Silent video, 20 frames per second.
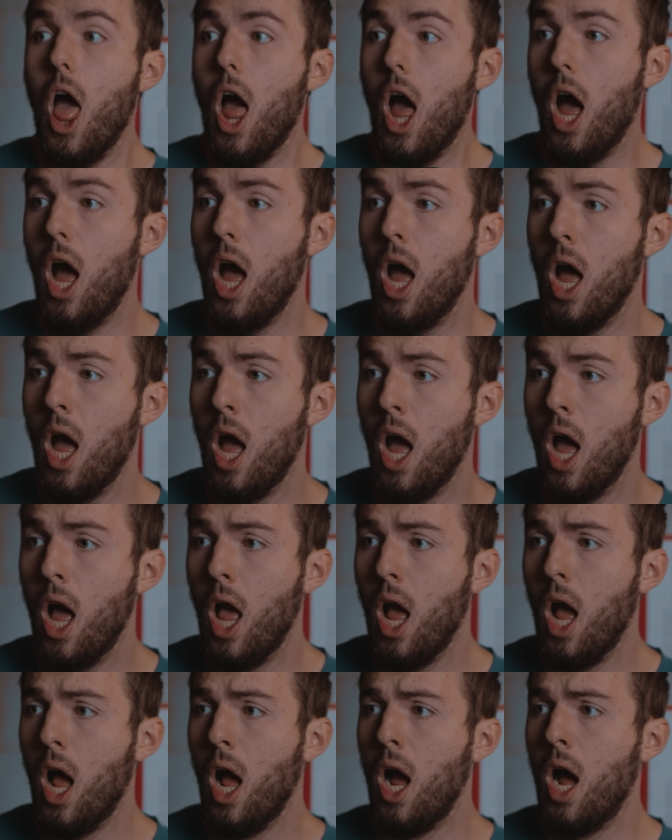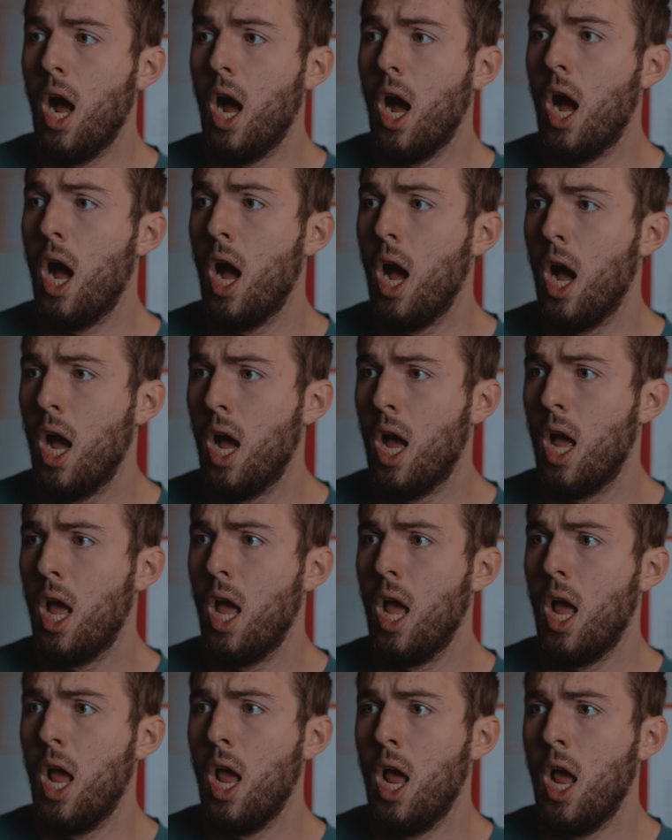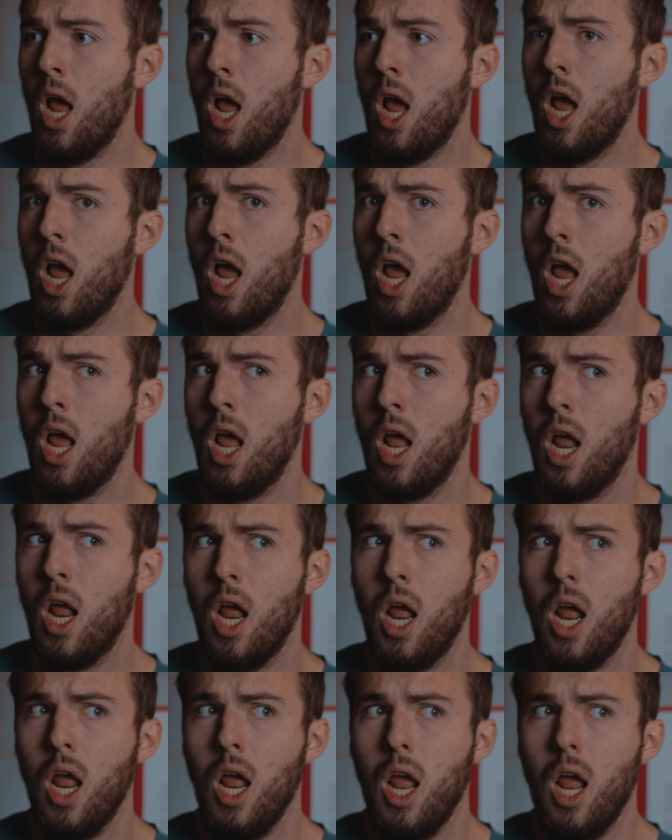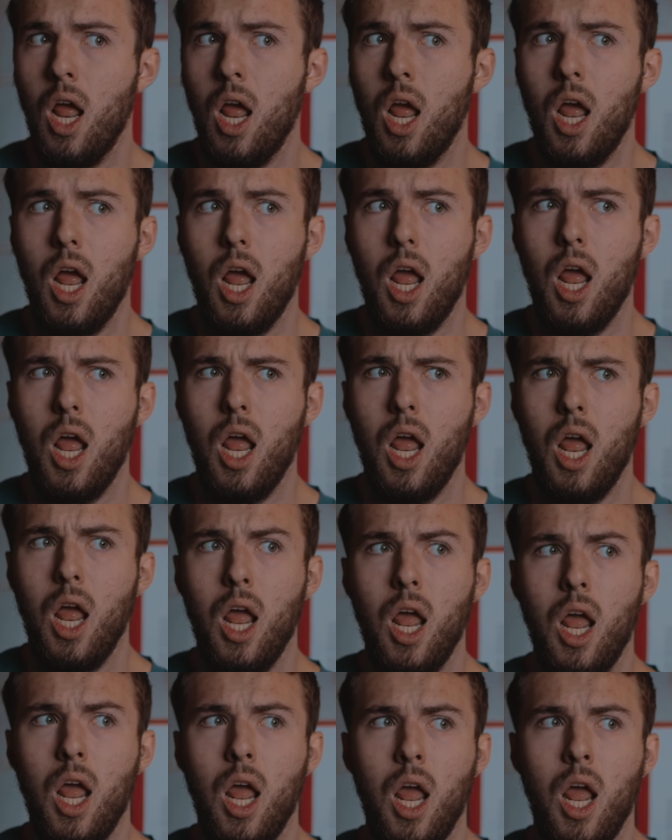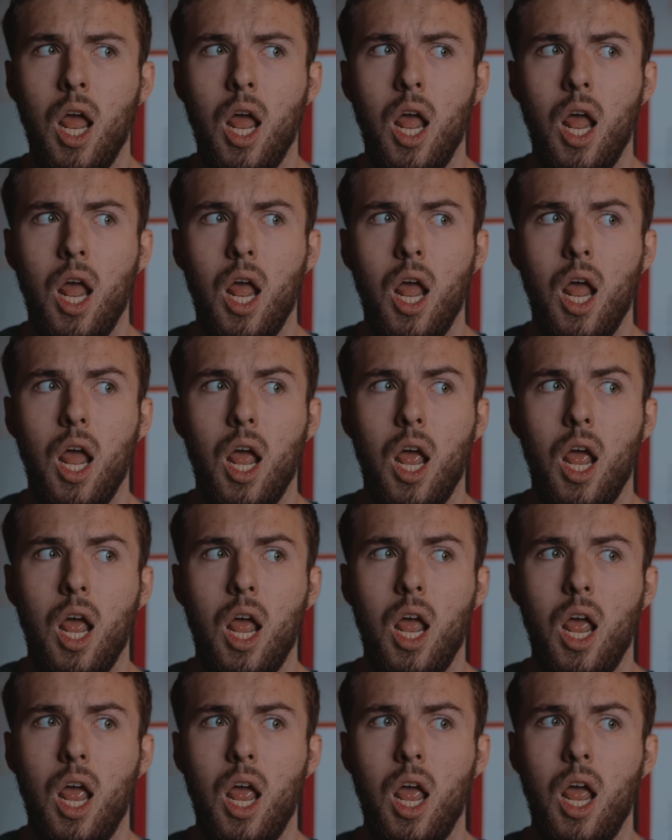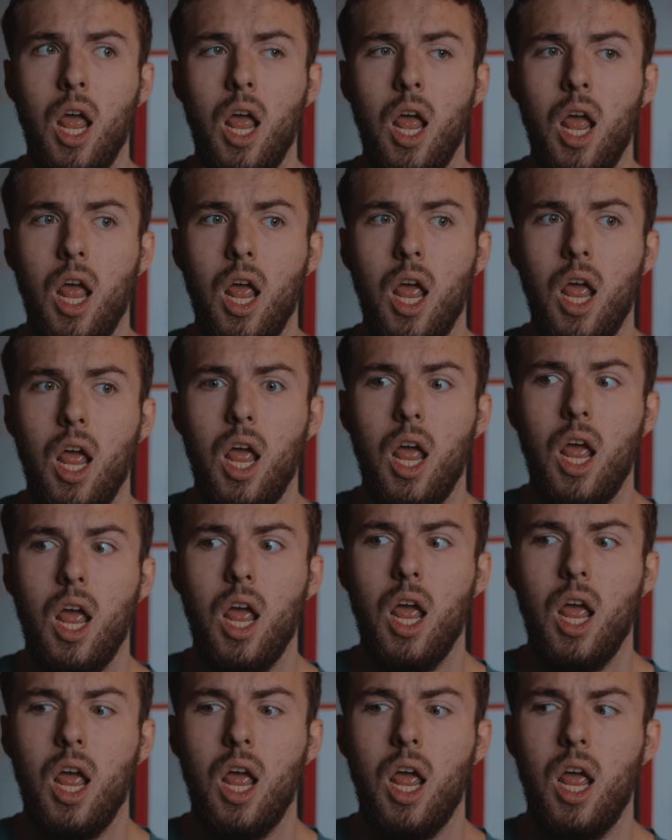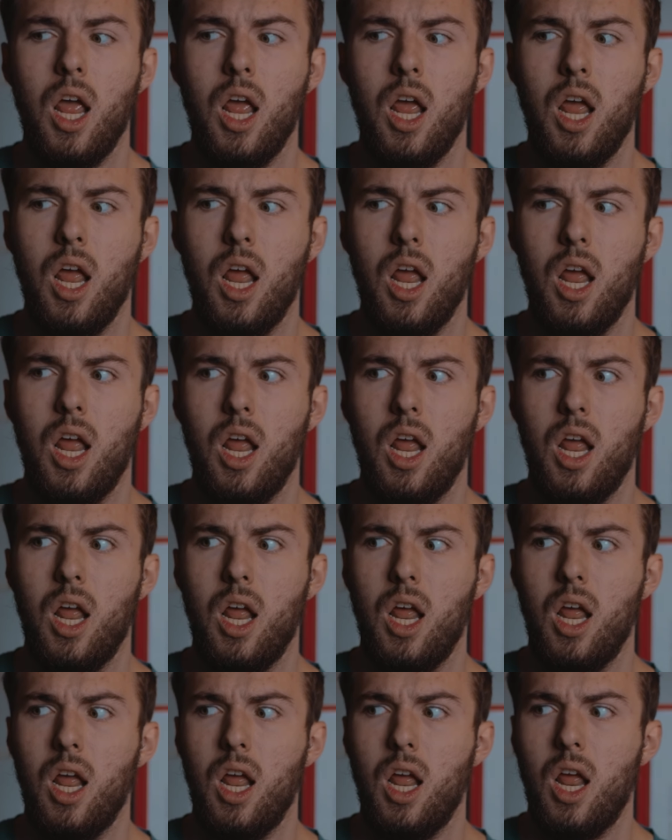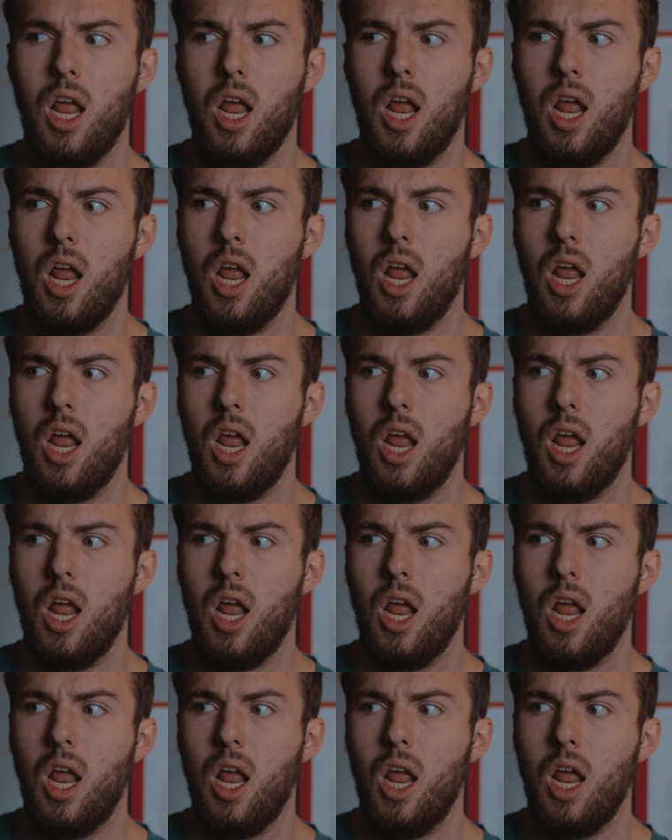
(silence)